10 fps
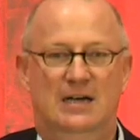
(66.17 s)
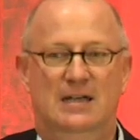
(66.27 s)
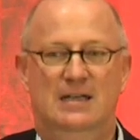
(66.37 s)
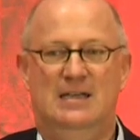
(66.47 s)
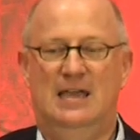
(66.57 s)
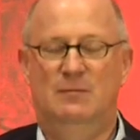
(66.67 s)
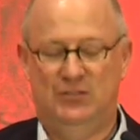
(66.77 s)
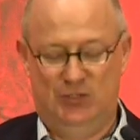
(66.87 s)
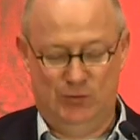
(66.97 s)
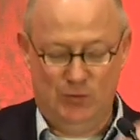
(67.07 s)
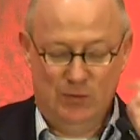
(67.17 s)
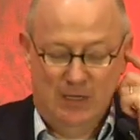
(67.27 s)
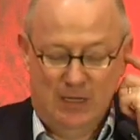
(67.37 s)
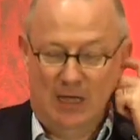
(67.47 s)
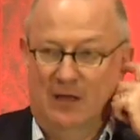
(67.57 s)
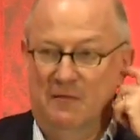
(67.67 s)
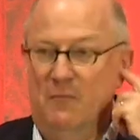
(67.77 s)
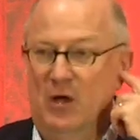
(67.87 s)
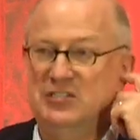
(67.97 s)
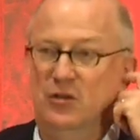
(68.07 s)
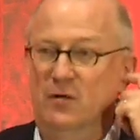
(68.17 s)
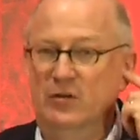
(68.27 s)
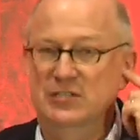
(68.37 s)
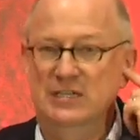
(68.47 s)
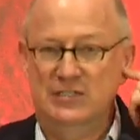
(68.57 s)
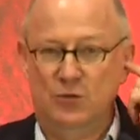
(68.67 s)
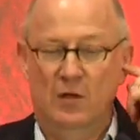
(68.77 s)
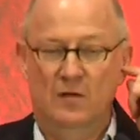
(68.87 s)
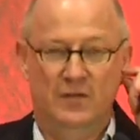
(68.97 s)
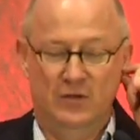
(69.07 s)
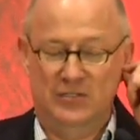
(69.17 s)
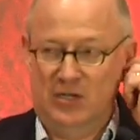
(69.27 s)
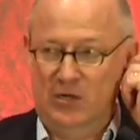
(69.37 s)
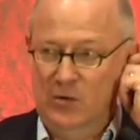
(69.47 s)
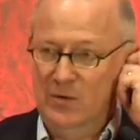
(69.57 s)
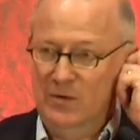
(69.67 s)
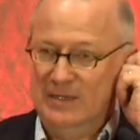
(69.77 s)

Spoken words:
He came to Boston University 12 years ago